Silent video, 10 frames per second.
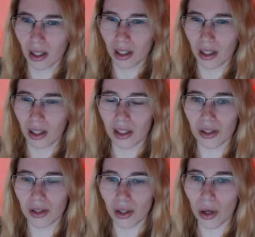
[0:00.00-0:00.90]
to the
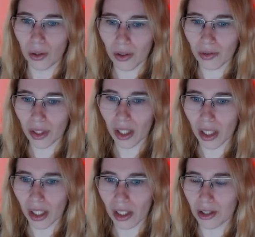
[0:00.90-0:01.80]
code over here, and
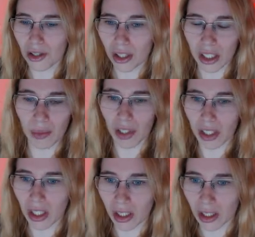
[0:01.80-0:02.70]
it should explain it a
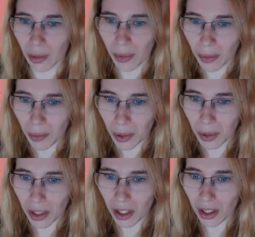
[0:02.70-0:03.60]
little bit
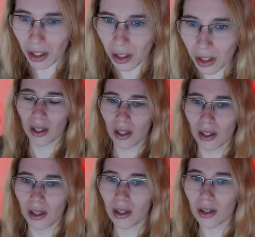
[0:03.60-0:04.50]
more.
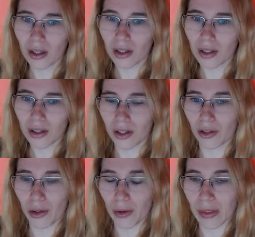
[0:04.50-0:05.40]
So the
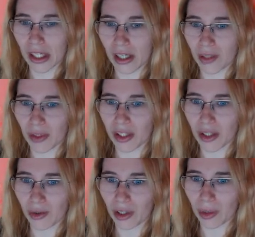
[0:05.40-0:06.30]
website explains it
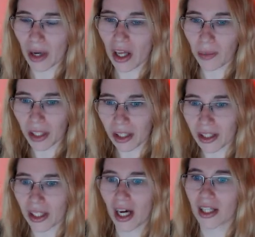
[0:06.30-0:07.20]
really well. Meteor
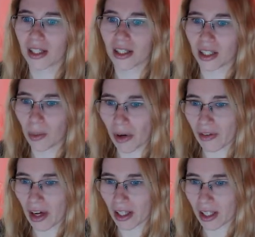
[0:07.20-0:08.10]
size is the number of
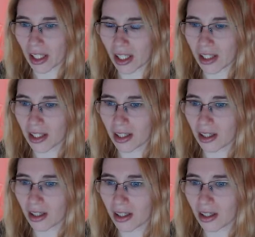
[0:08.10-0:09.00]
LEDs
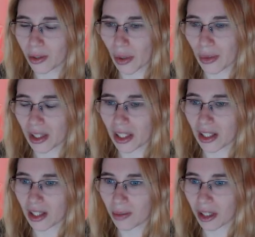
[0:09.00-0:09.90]
to represent the
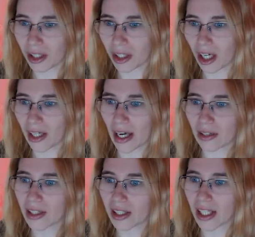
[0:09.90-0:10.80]
meteor, not counting the
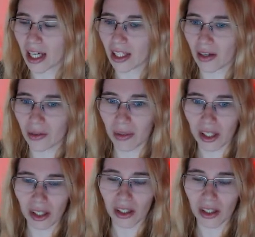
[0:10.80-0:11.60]
tail of a meteor.